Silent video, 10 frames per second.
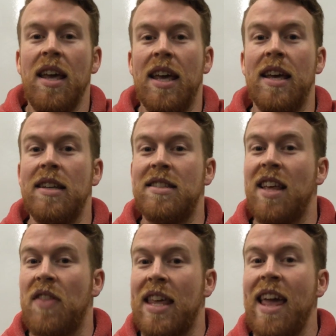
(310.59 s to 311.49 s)
is
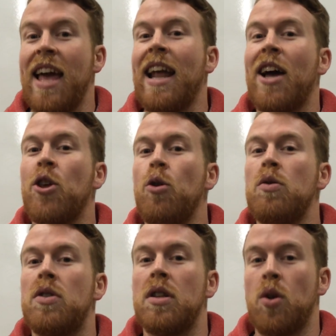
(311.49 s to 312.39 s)
that they cannot
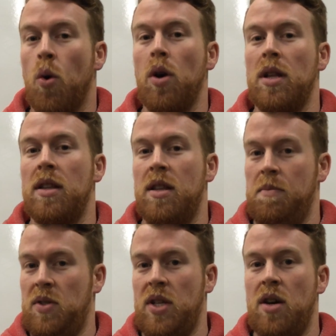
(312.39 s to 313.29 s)
use the toilet
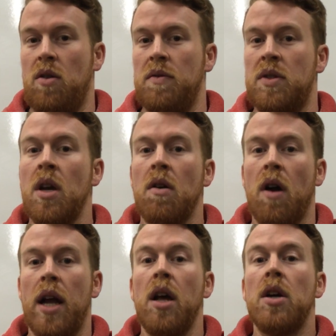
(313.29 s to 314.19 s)
themselves,
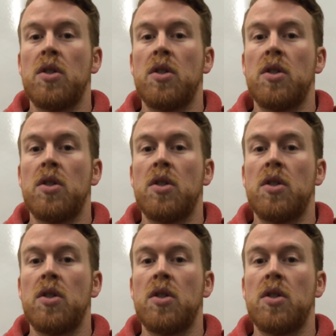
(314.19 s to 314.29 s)
right?